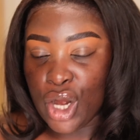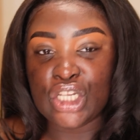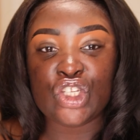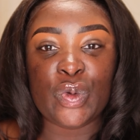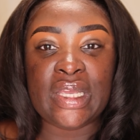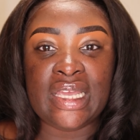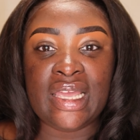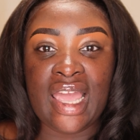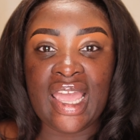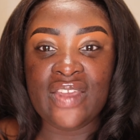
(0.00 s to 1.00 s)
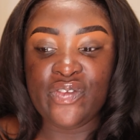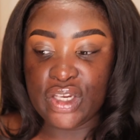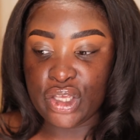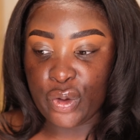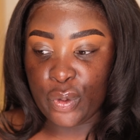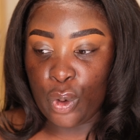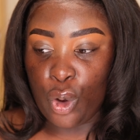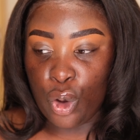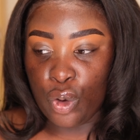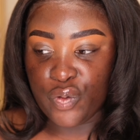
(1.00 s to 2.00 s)
are doing a video
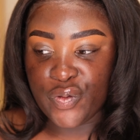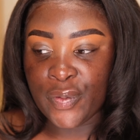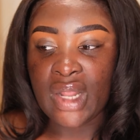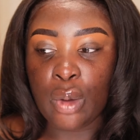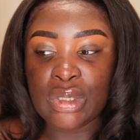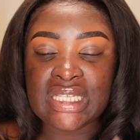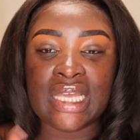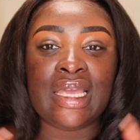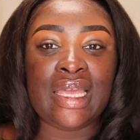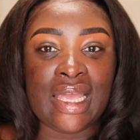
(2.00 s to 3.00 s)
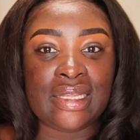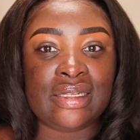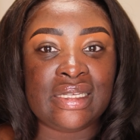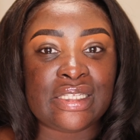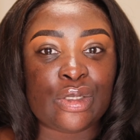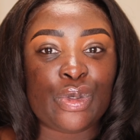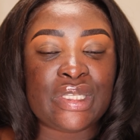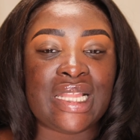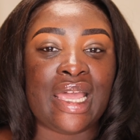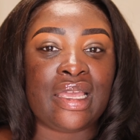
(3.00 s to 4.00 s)
of, I want to say again, it's
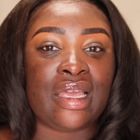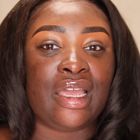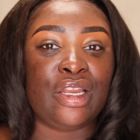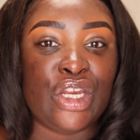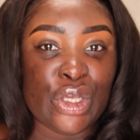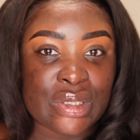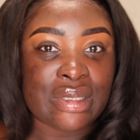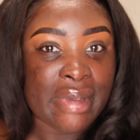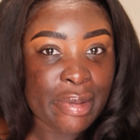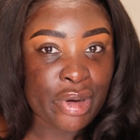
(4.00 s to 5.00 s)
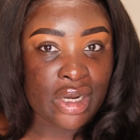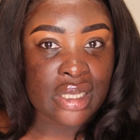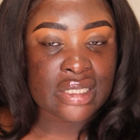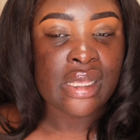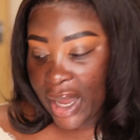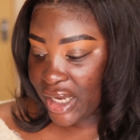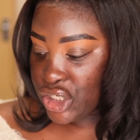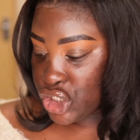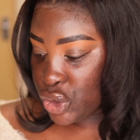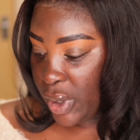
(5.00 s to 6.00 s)
always like new to me products, but I
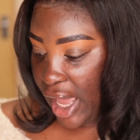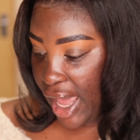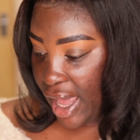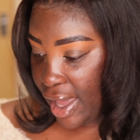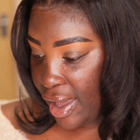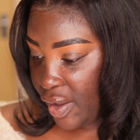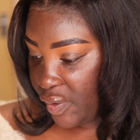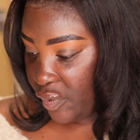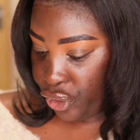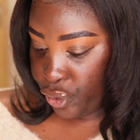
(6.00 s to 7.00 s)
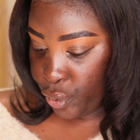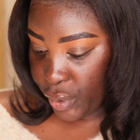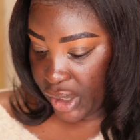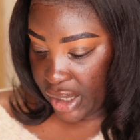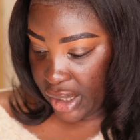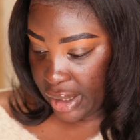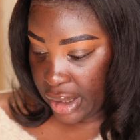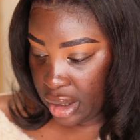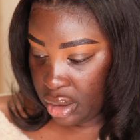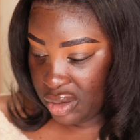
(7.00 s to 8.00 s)
do have
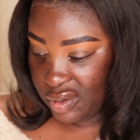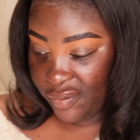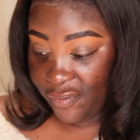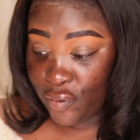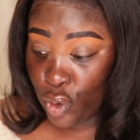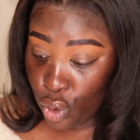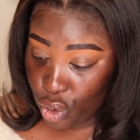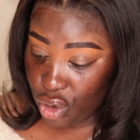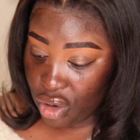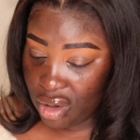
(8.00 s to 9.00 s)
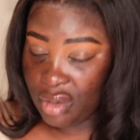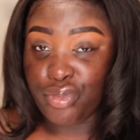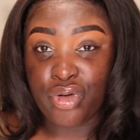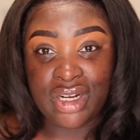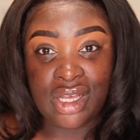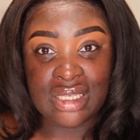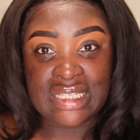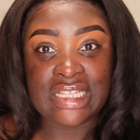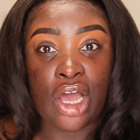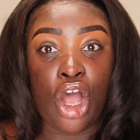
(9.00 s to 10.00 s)
4 products
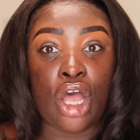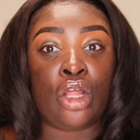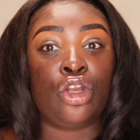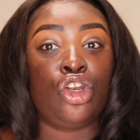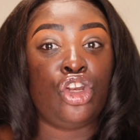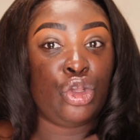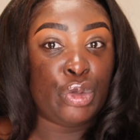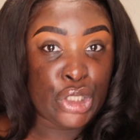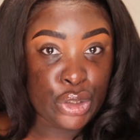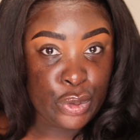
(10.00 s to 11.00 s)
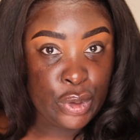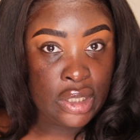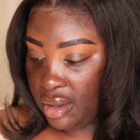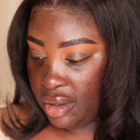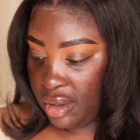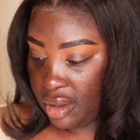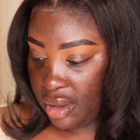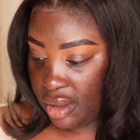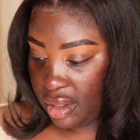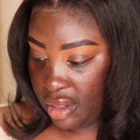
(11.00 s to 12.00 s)
that are new, and I
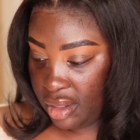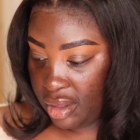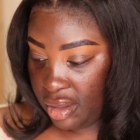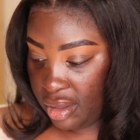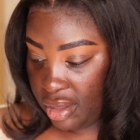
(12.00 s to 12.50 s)
have